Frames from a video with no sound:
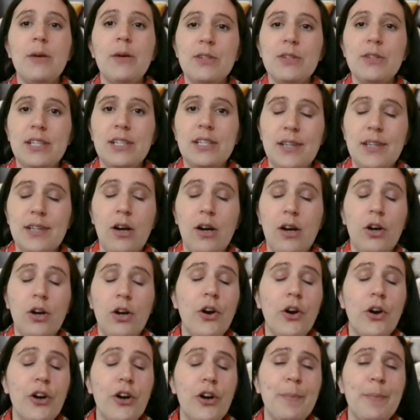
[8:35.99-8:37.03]
which has
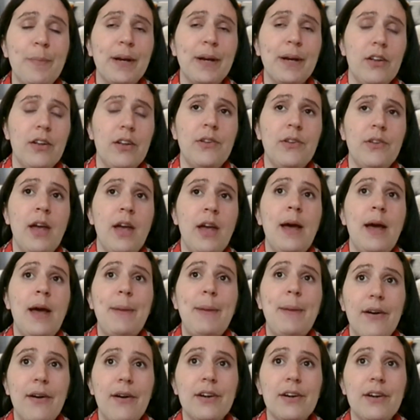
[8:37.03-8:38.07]
occurred because
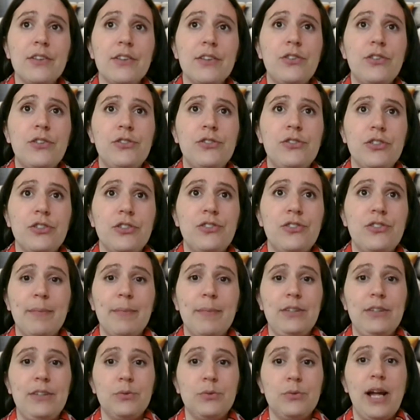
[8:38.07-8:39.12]
parents just
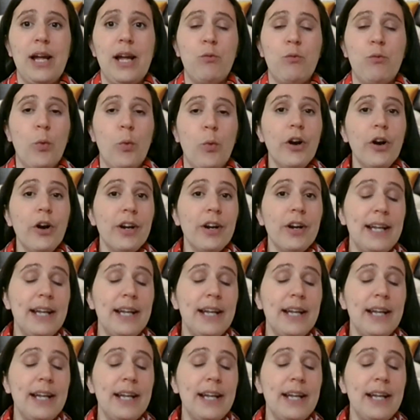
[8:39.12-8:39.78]
simply don't have work